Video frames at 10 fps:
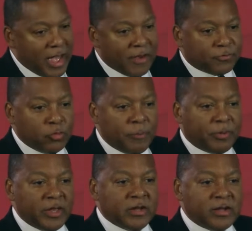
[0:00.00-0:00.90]
After we
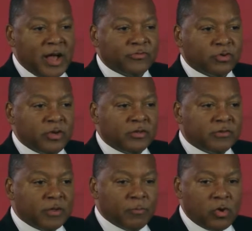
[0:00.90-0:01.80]
played a concert
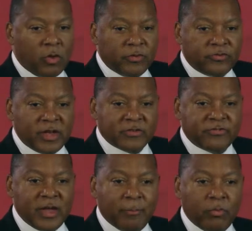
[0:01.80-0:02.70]
at something called the
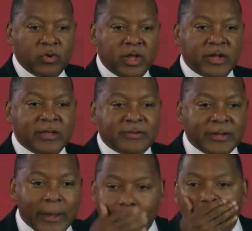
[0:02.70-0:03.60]
Jazz Jamboree in
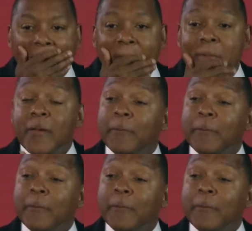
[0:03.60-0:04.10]
1981,